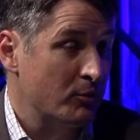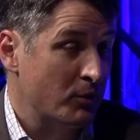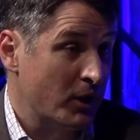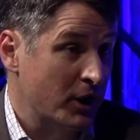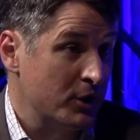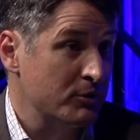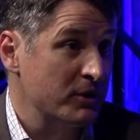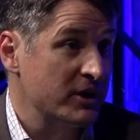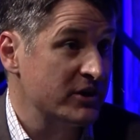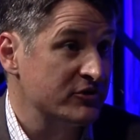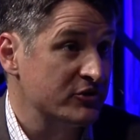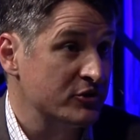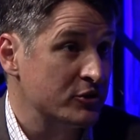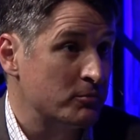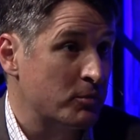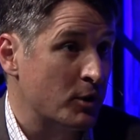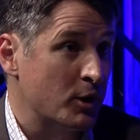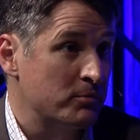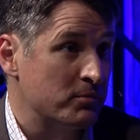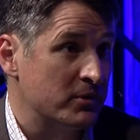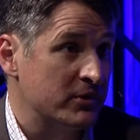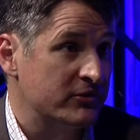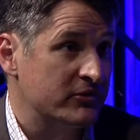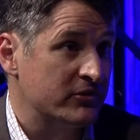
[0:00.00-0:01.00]
recreational
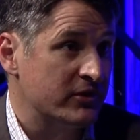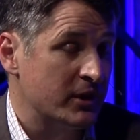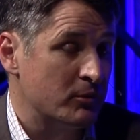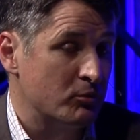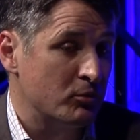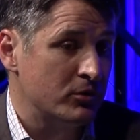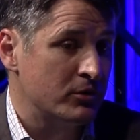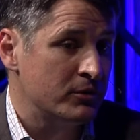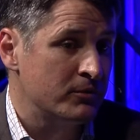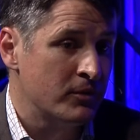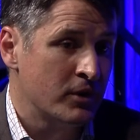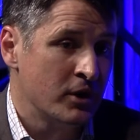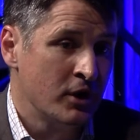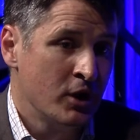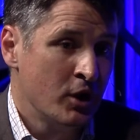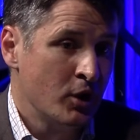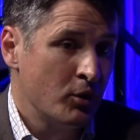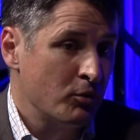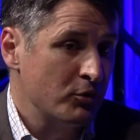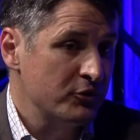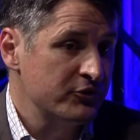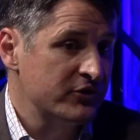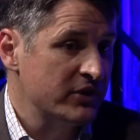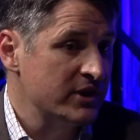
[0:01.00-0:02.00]
purpose. And we'll
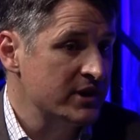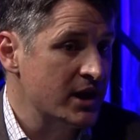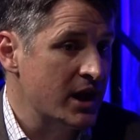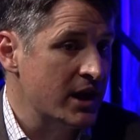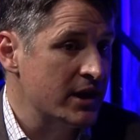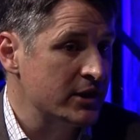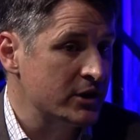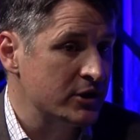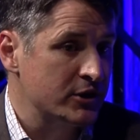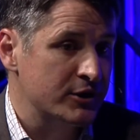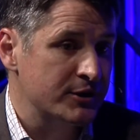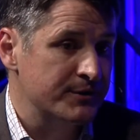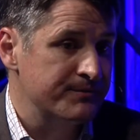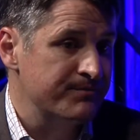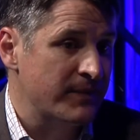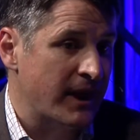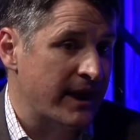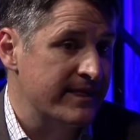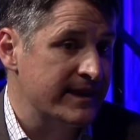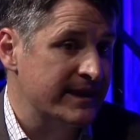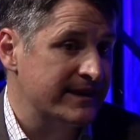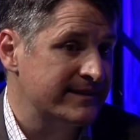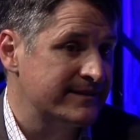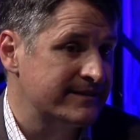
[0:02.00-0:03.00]
see another,
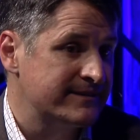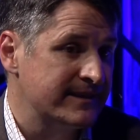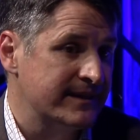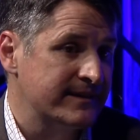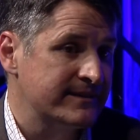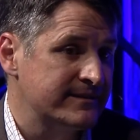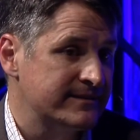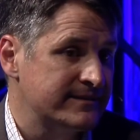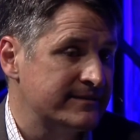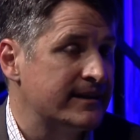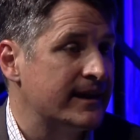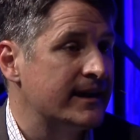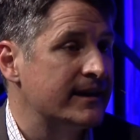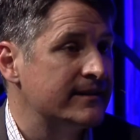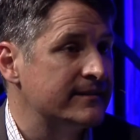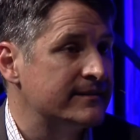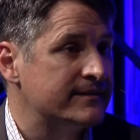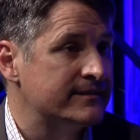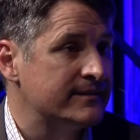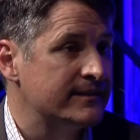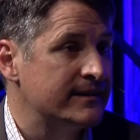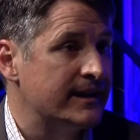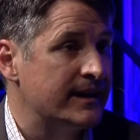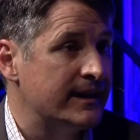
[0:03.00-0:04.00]
I think, 6
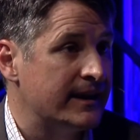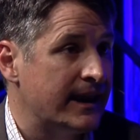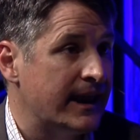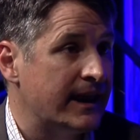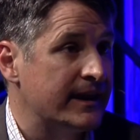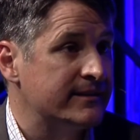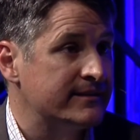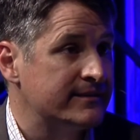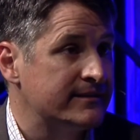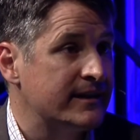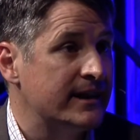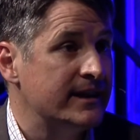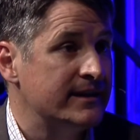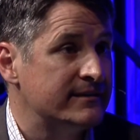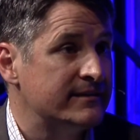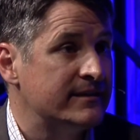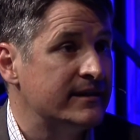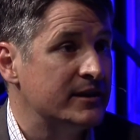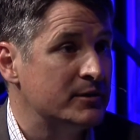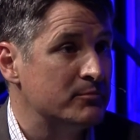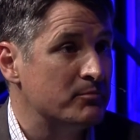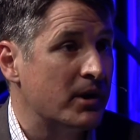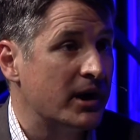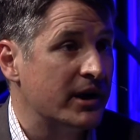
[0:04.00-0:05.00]
states in the next
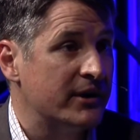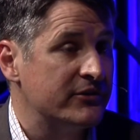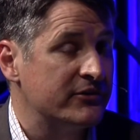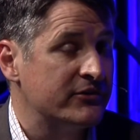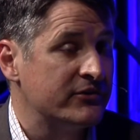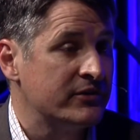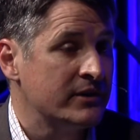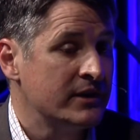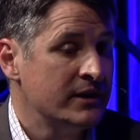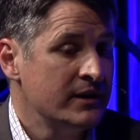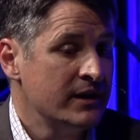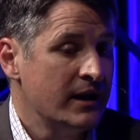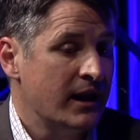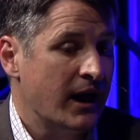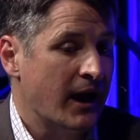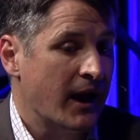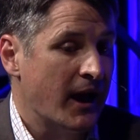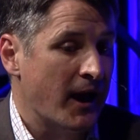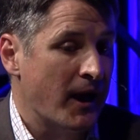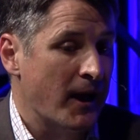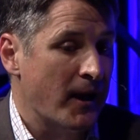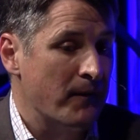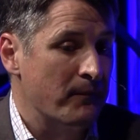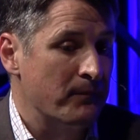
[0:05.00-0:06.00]
18 months,
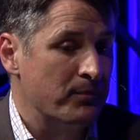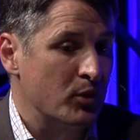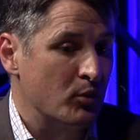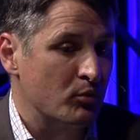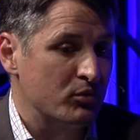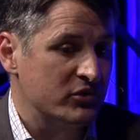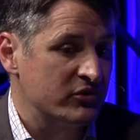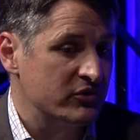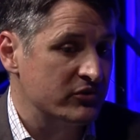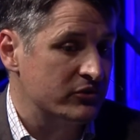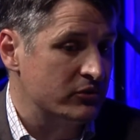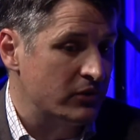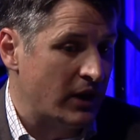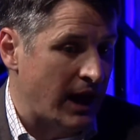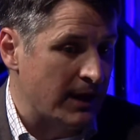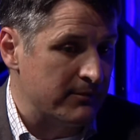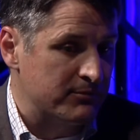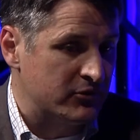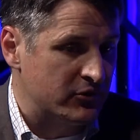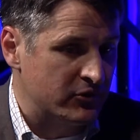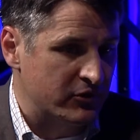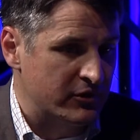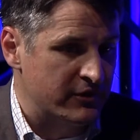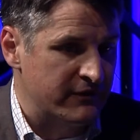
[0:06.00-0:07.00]
which is
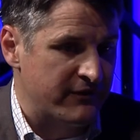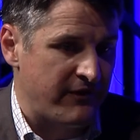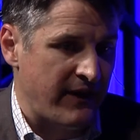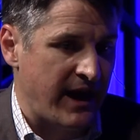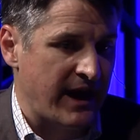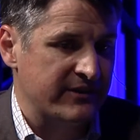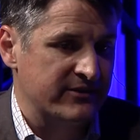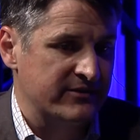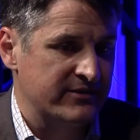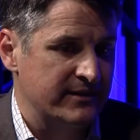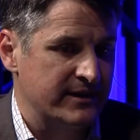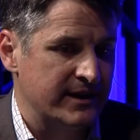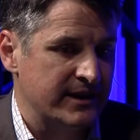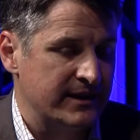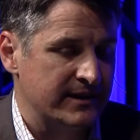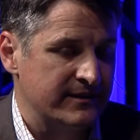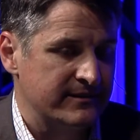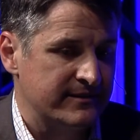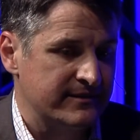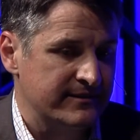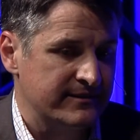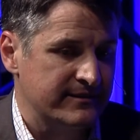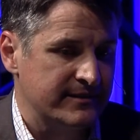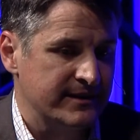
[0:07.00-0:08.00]
absolutely
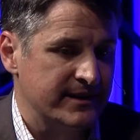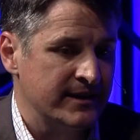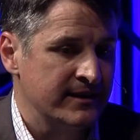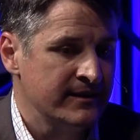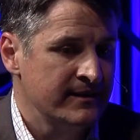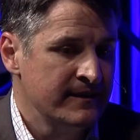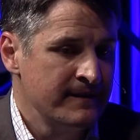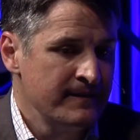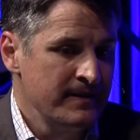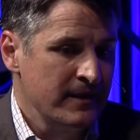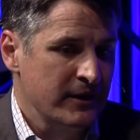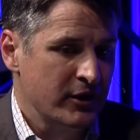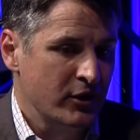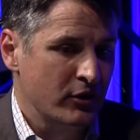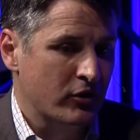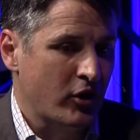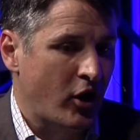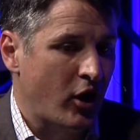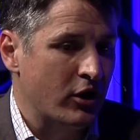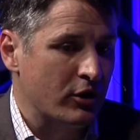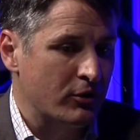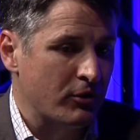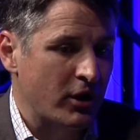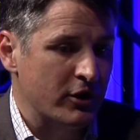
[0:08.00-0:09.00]
fascinating to see.
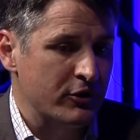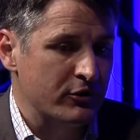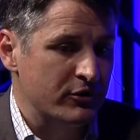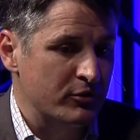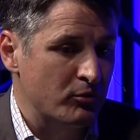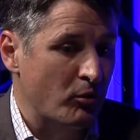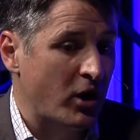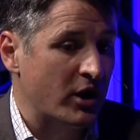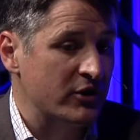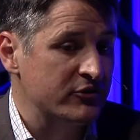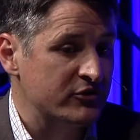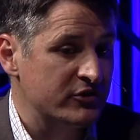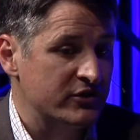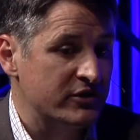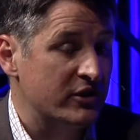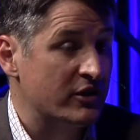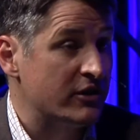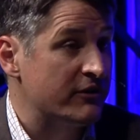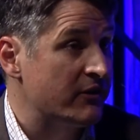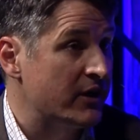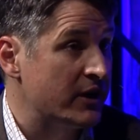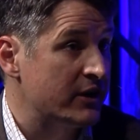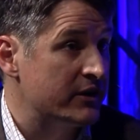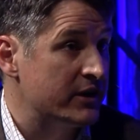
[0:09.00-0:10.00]
Colorado and
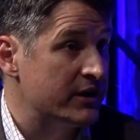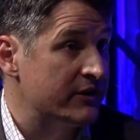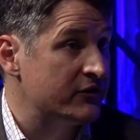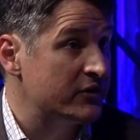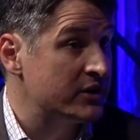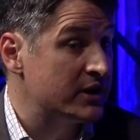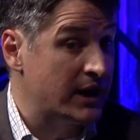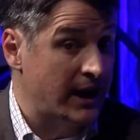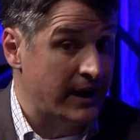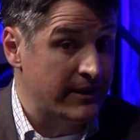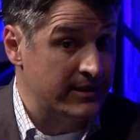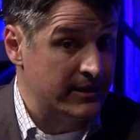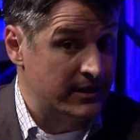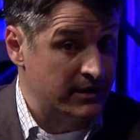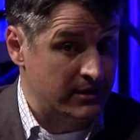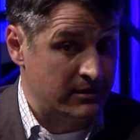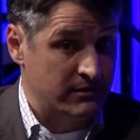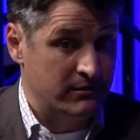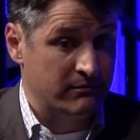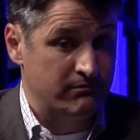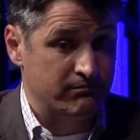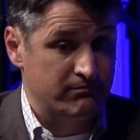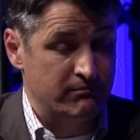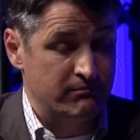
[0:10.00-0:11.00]
Washington are very different, and I think